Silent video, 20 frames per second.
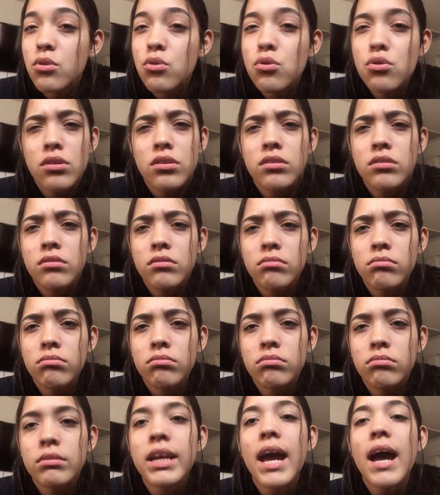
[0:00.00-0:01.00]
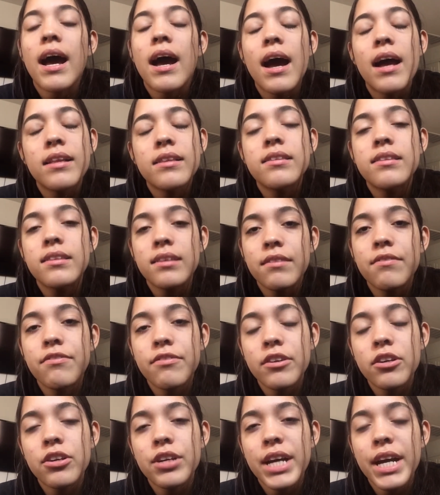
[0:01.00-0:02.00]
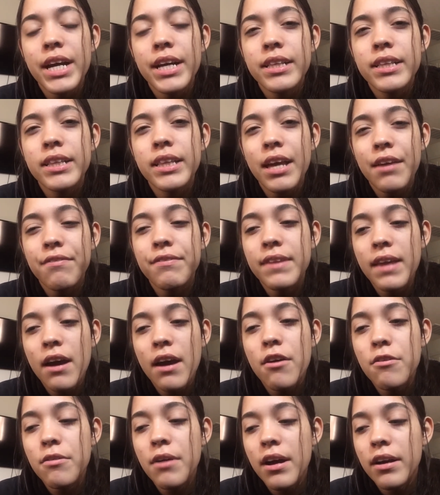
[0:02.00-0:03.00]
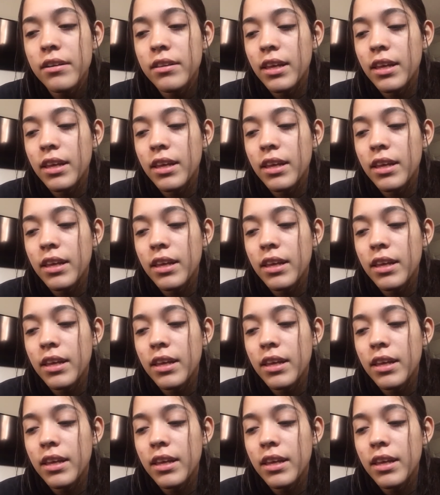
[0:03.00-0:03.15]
Or yeah, I did feel left out.